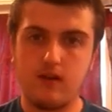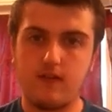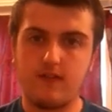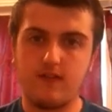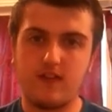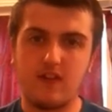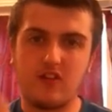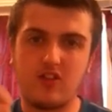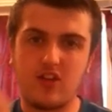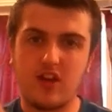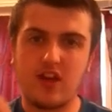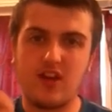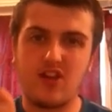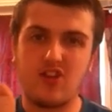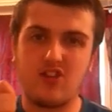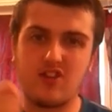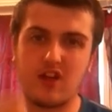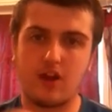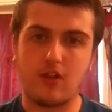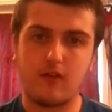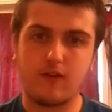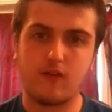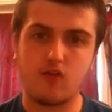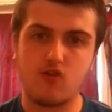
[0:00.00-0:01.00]
The T
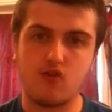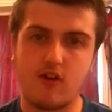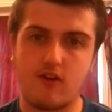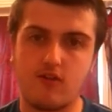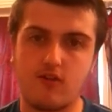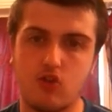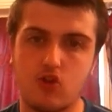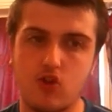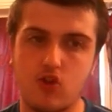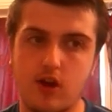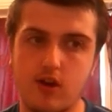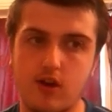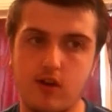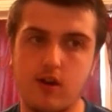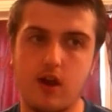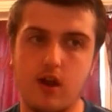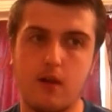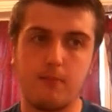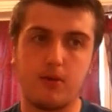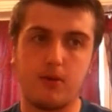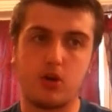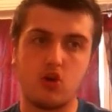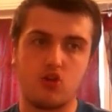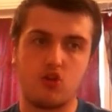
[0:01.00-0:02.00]
stands for
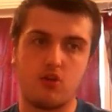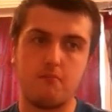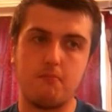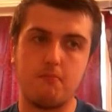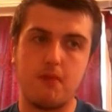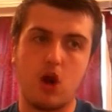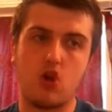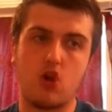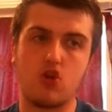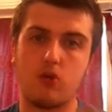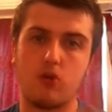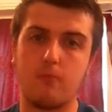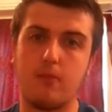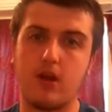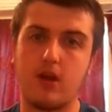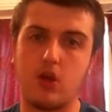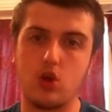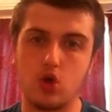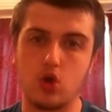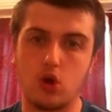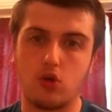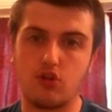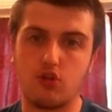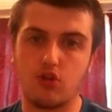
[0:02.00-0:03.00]
transgender because of Marsha P.
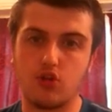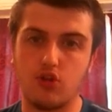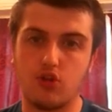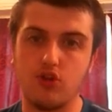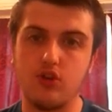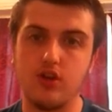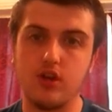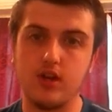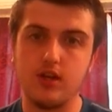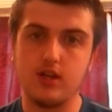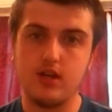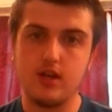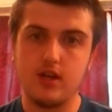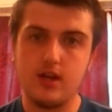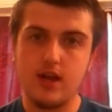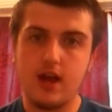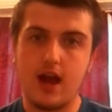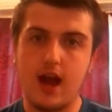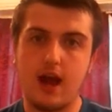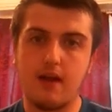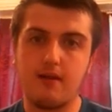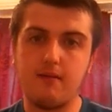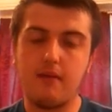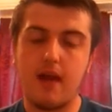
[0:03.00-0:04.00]
Johnson.
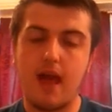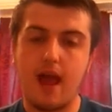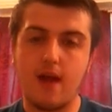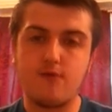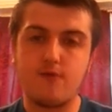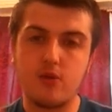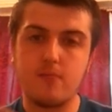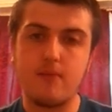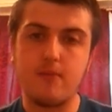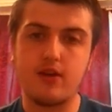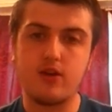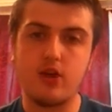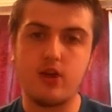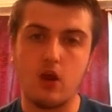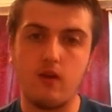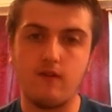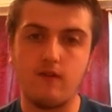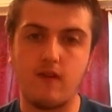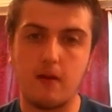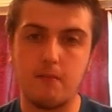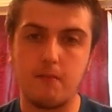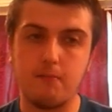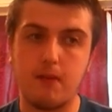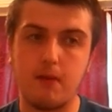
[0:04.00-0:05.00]
And every
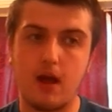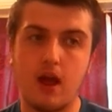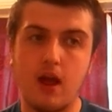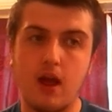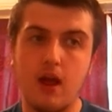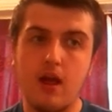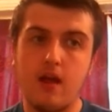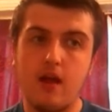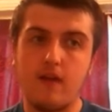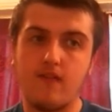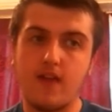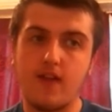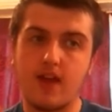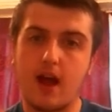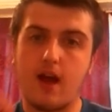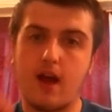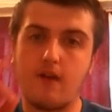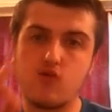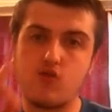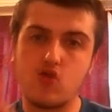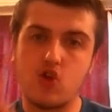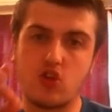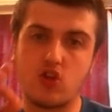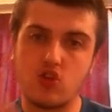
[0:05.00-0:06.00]
mid-November they
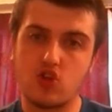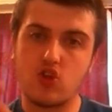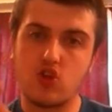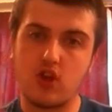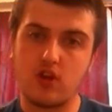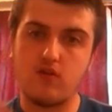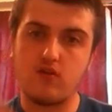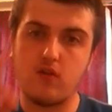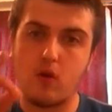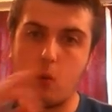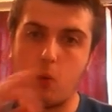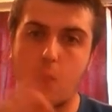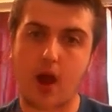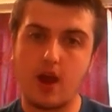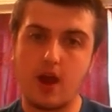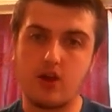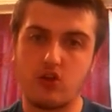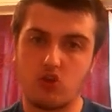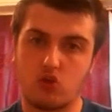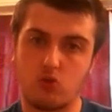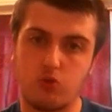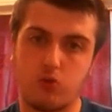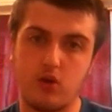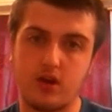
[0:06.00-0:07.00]
have Transgender
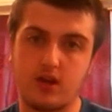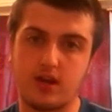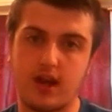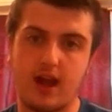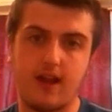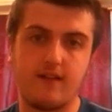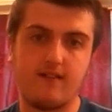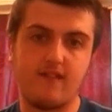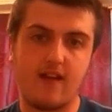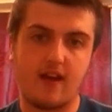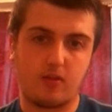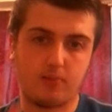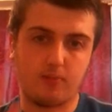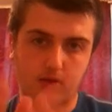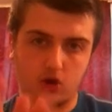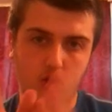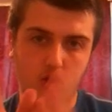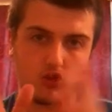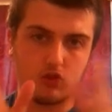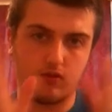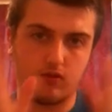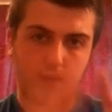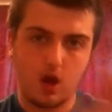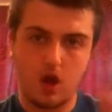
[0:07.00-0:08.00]
Awareness Week, and that's
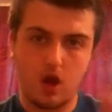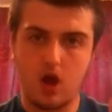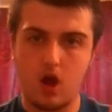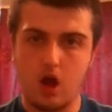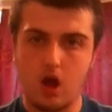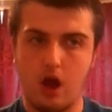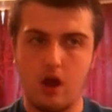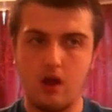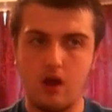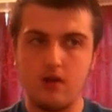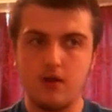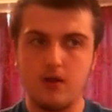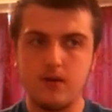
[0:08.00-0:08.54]
because of her.